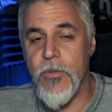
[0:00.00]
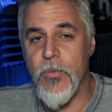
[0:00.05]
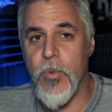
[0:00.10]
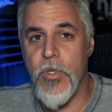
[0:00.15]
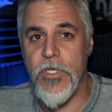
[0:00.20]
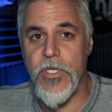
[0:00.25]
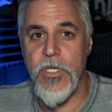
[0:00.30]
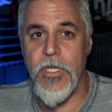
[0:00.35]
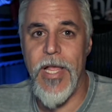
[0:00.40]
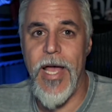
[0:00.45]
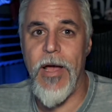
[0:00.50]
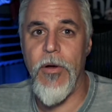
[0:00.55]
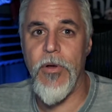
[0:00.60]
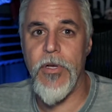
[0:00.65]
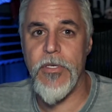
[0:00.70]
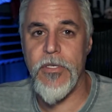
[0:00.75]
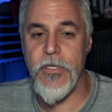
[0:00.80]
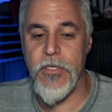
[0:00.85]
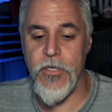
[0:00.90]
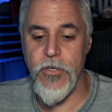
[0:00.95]
which allow
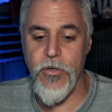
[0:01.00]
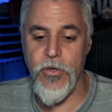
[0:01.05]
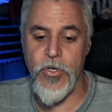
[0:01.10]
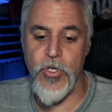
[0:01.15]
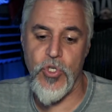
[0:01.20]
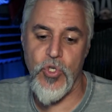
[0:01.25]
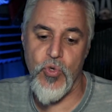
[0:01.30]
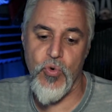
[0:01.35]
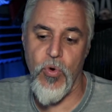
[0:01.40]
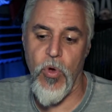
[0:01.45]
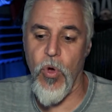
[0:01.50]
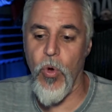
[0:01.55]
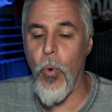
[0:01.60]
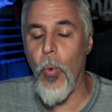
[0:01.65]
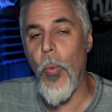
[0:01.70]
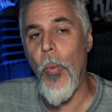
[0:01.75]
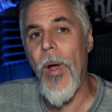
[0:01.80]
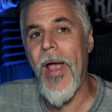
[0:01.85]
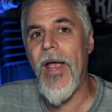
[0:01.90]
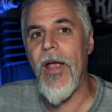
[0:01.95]
us to control
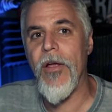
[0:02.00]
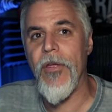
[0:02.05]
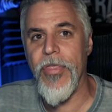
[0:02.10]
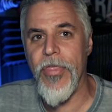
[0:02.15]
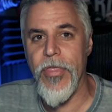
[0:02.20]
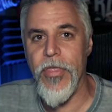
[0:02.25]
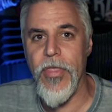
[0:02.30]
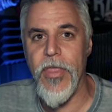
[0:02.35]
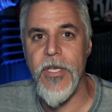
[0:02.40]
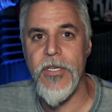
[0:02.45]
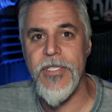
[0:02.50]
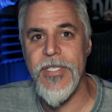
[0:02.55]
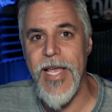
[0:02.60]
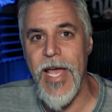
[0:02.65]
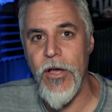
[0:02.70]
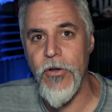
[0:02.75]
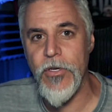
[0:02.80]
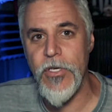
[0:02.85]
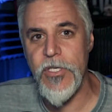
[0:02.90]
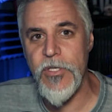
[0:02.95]
where the
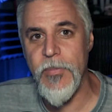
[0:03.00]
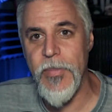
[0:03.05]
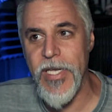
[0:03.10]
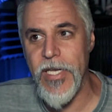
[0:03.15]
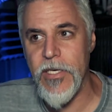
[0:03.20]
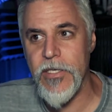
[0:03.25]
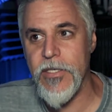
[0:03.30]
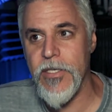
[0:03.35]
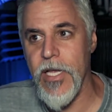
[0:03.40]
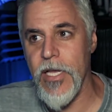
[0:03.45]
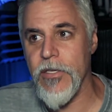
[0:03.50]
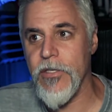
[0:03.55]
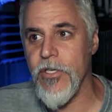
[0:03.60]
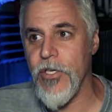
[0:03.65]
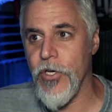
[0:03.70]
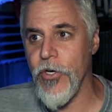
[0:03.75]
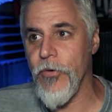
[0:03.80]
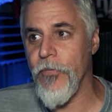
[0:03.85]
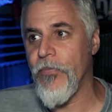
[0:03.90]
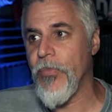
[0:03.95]
sound is being sent
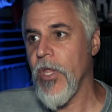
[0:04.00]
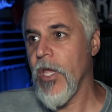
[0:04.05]
to.